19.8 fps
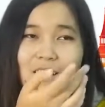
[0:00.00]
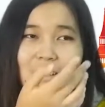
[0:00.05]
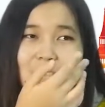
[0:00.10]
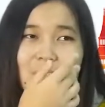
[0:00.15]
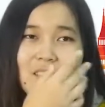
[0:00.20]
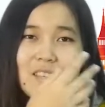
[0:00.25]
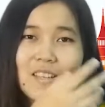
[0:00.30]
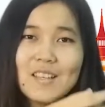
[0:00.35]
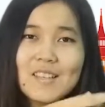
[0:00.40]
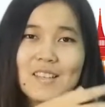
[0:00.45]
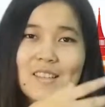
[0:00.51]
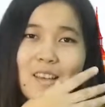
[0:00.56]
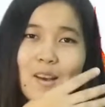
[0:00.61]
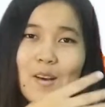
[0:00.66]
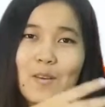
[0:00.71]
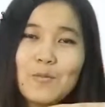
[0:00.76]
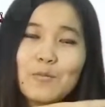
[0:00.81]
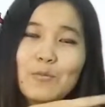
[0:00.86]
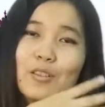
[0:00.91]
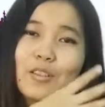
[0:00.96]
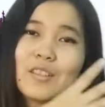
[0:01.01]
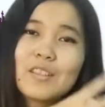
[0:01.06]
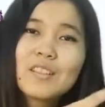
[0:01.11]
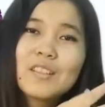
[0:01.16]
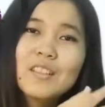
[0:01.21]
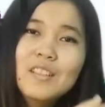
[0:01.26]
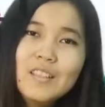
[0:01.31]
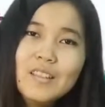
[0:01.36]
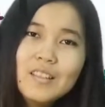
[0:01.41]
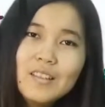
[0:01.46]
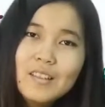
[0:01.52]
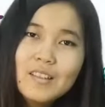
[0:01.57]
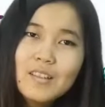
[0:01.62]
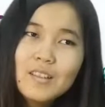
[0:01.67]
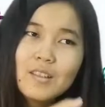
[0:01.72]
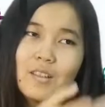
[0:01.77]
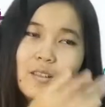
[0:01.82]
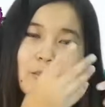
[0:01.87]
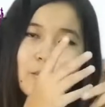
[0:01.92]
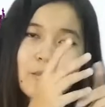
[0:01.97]
We can say more clear
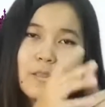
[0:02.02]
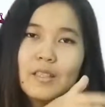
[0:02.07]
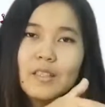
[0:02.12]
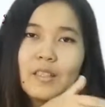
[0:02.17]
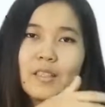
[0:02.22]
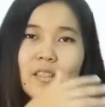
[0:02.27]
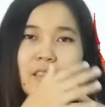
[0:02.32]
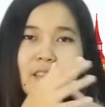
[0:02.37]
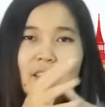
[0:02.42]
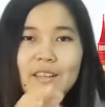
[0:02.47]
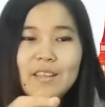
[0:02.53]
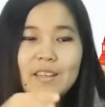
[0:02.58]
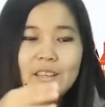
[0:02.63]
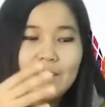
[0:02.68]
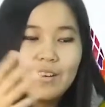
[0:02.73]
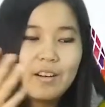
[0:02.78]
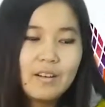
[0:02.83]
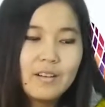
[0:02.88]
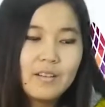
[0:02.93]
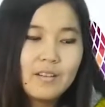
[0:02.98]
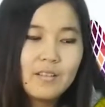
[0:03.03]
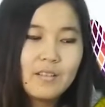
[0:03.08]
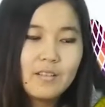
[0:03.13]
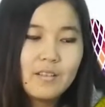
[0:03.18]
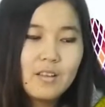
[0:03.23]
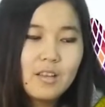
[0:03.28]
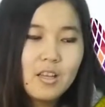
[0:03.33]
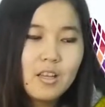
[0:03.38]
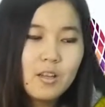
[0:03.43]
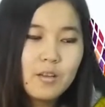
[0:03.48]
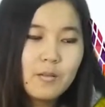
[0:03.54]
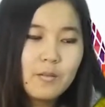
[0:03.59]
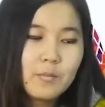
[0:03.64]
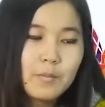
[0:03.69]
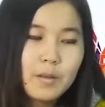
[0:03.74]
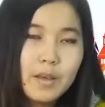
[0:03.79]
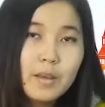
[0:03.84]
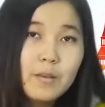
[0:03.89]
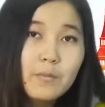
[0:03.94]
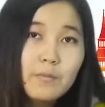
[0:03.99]
or clearer.
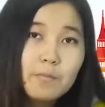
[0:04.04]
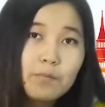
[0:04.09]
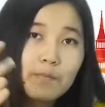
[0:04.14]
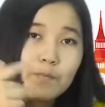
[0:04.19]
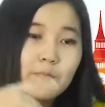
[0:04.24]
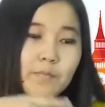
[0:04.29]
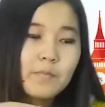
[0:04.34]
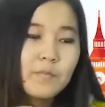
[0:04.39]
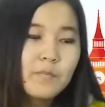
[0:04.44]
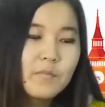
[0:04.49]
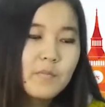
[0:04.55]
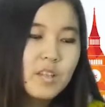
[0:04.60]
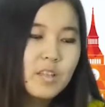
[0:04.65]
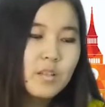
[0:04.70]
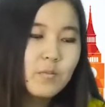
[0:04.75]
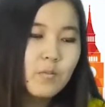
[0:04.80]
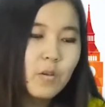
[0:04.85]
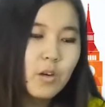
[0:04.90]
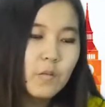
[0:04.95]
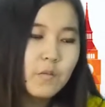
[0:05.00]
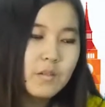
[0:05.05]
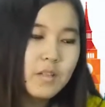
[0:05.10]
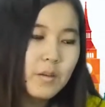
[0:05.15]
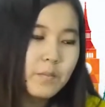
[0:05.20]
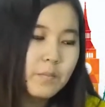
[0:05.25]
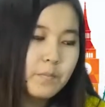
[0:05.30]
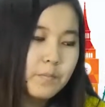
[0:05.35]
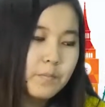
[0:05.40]
Okay, just one of them.